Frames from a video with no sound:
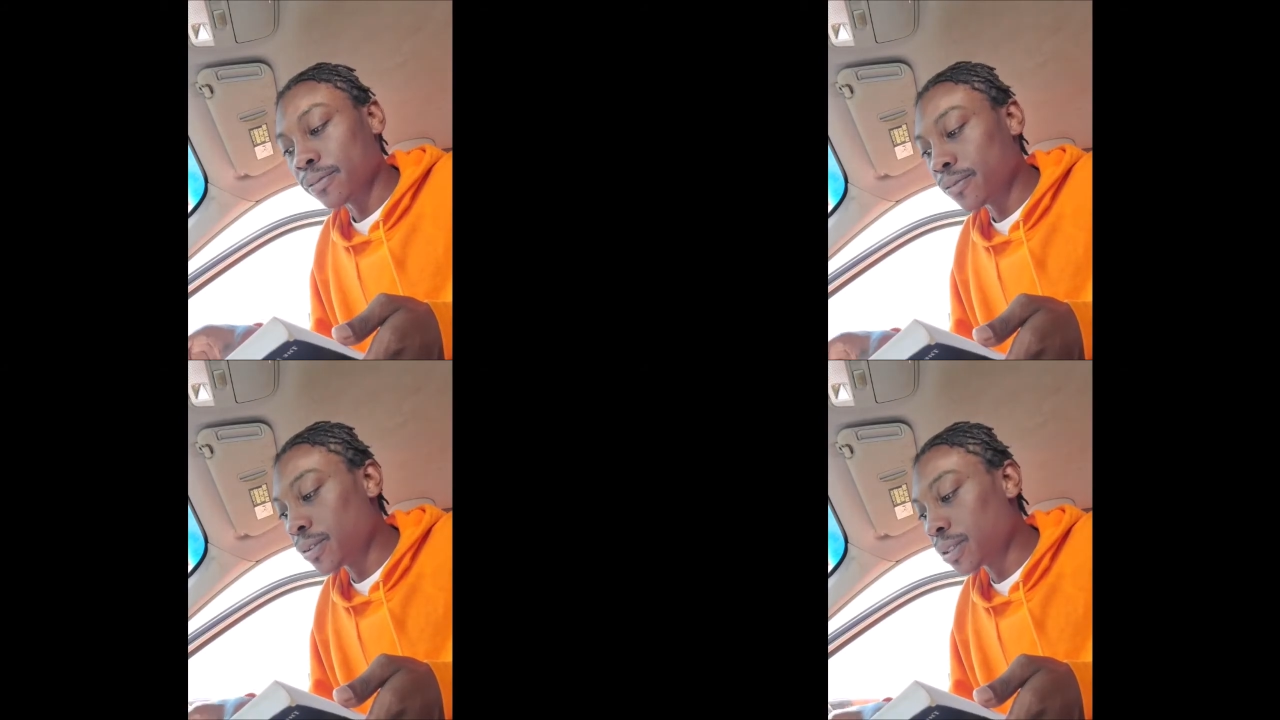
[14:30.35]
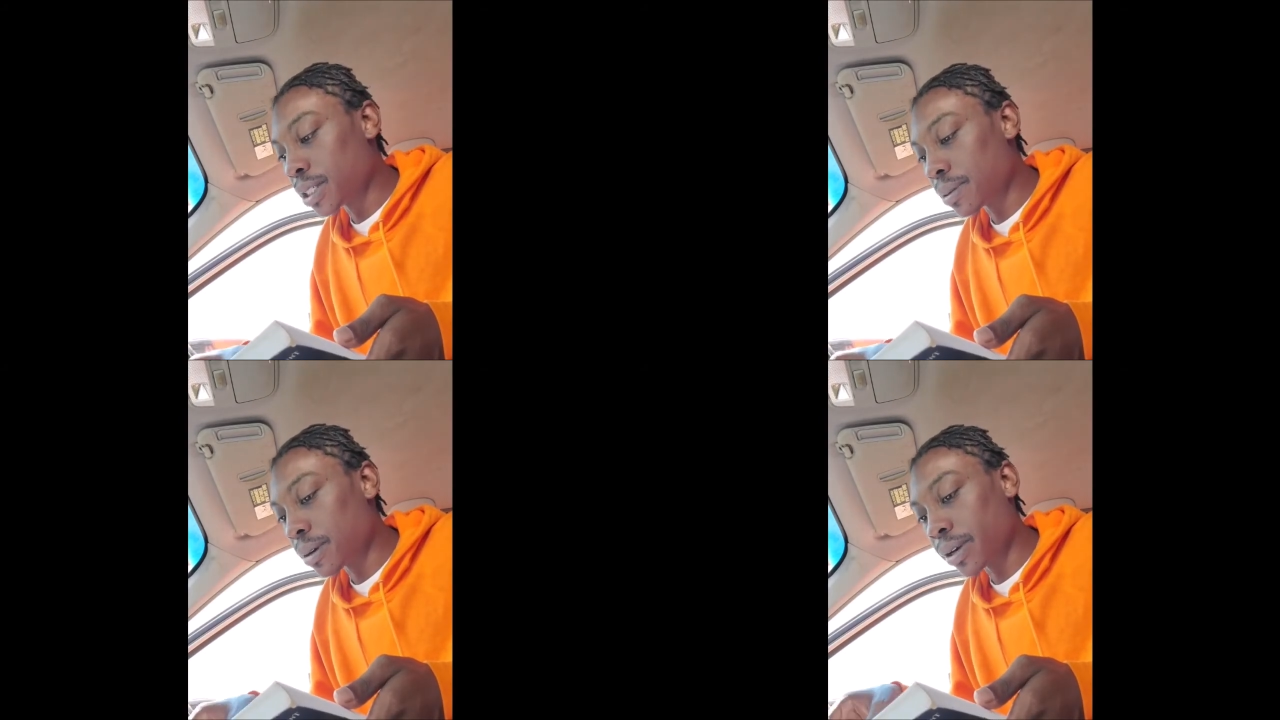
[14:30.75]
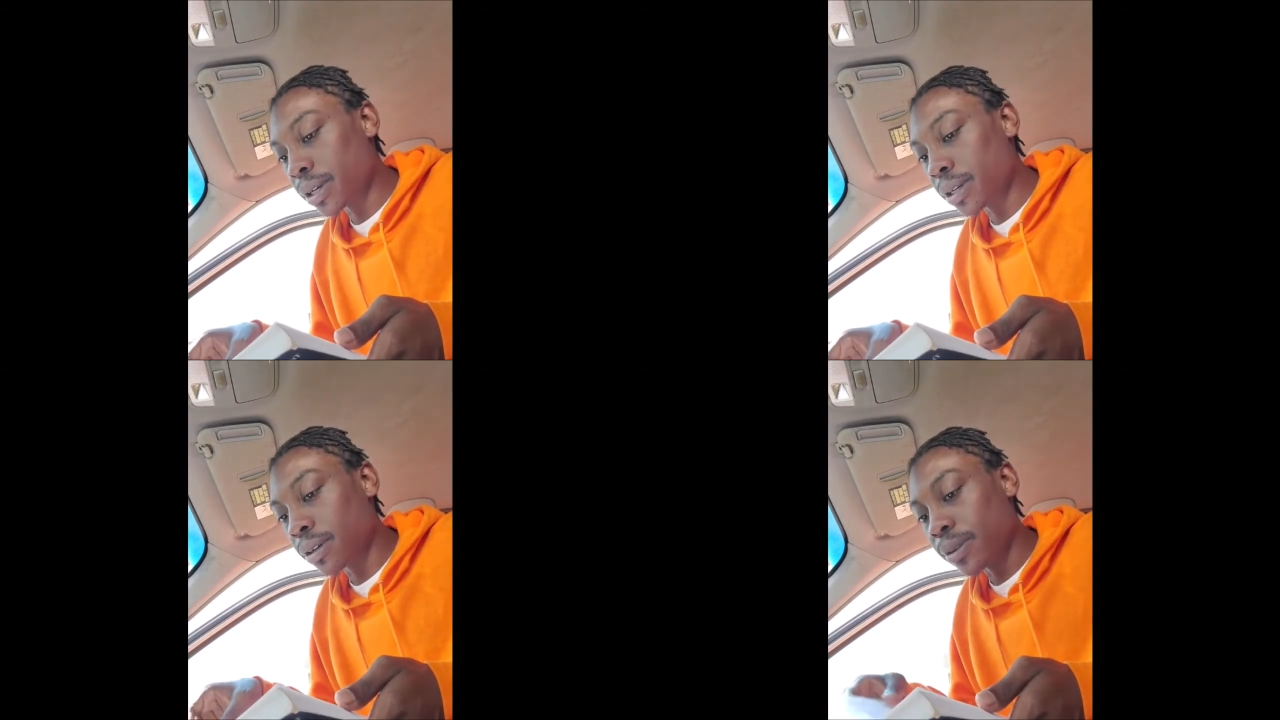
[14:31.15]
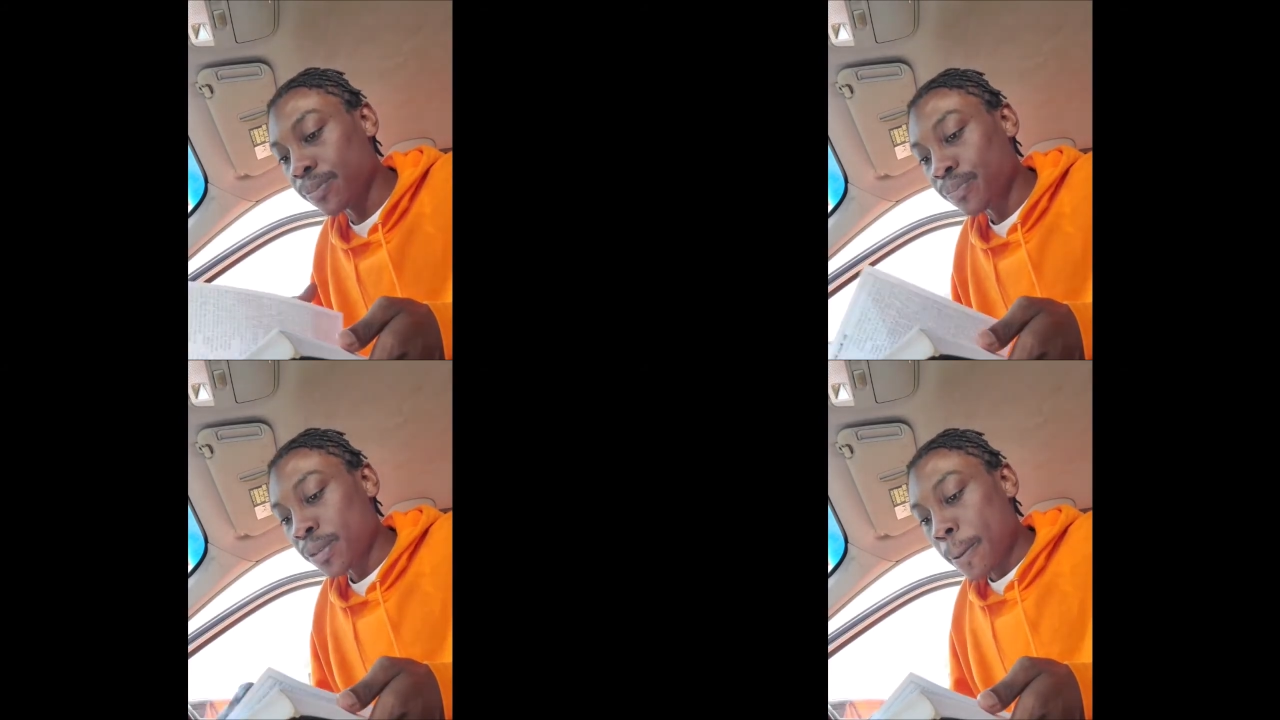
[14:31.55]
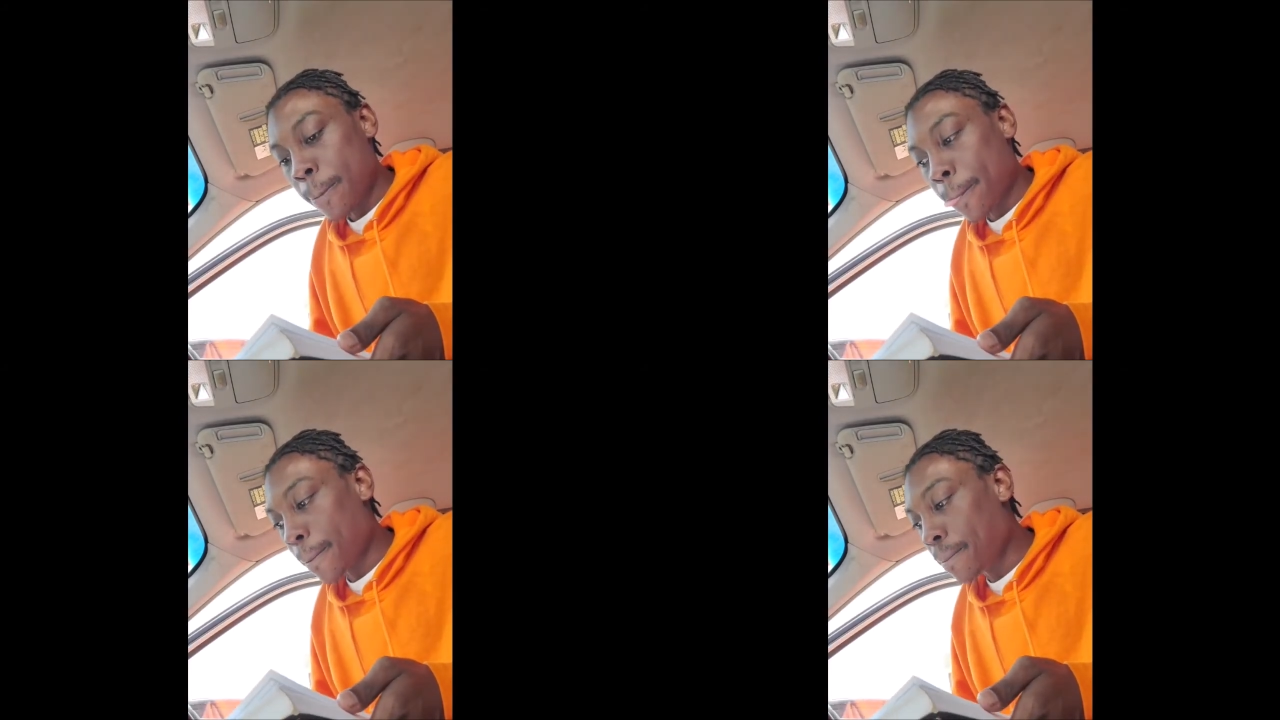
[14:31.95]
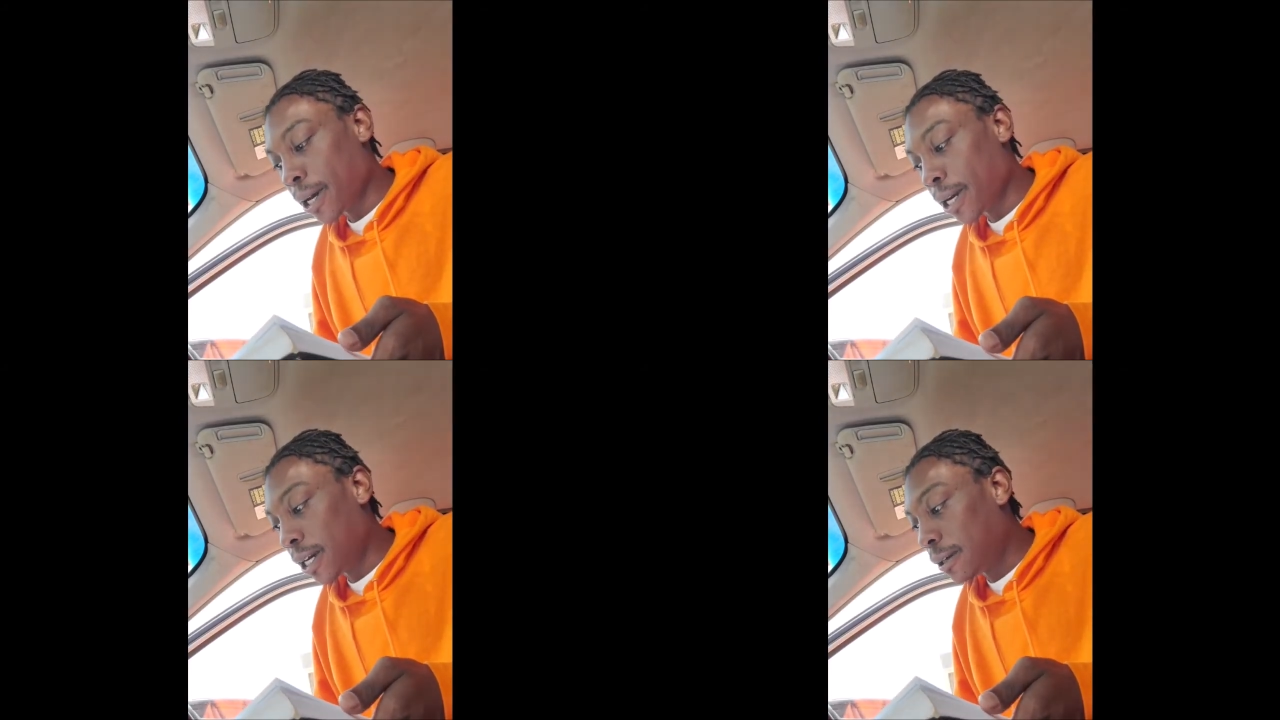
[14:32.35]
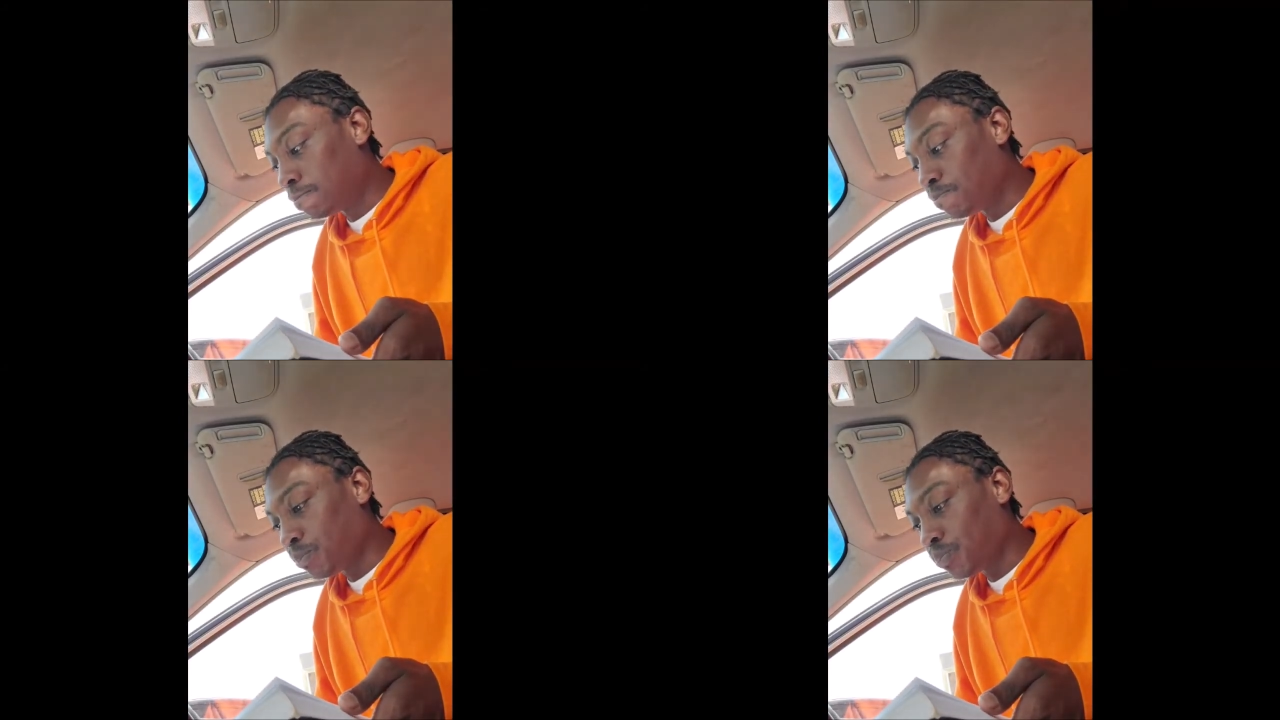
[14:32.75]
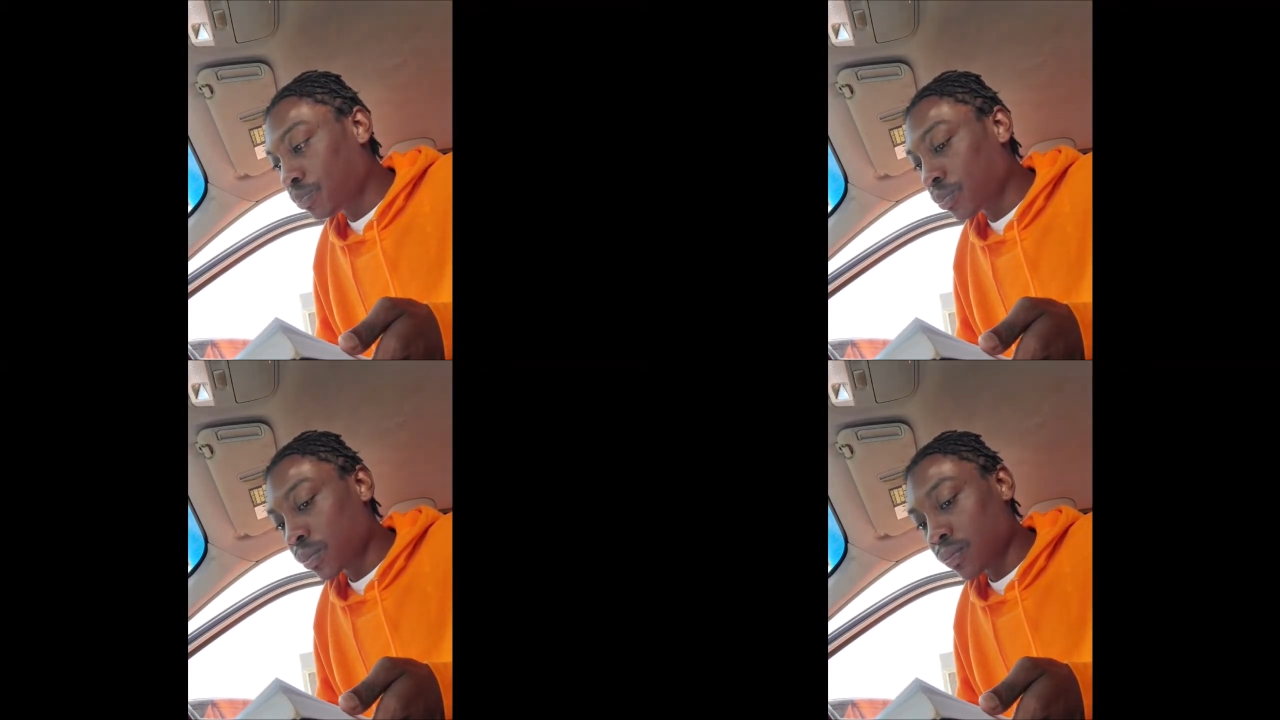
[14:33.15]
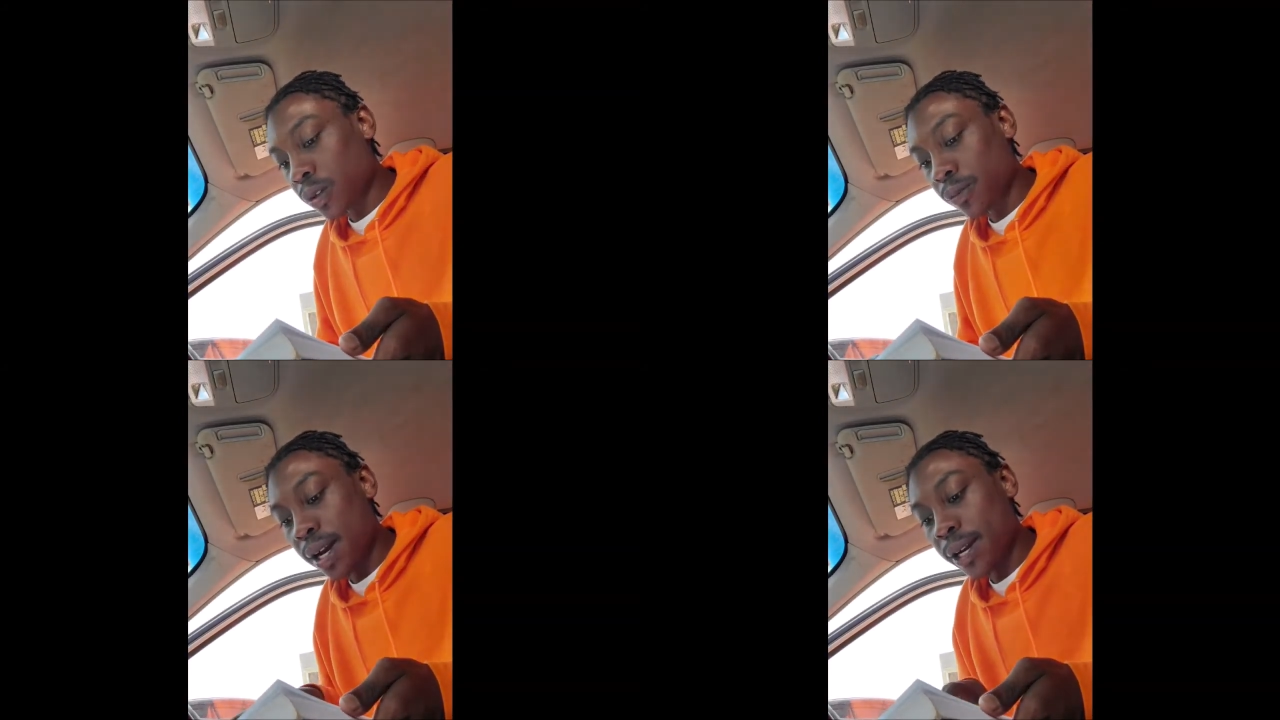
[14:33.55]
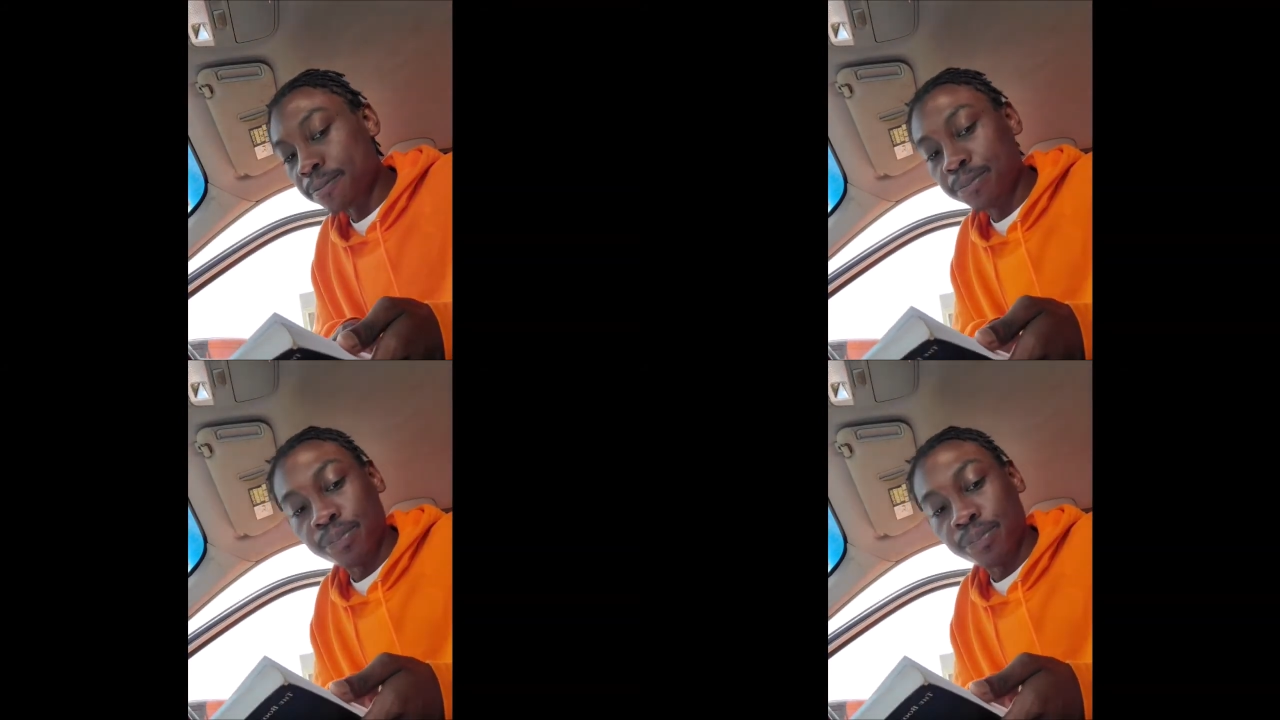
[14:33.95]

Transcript: Foolish, I'm already knowing. But, right?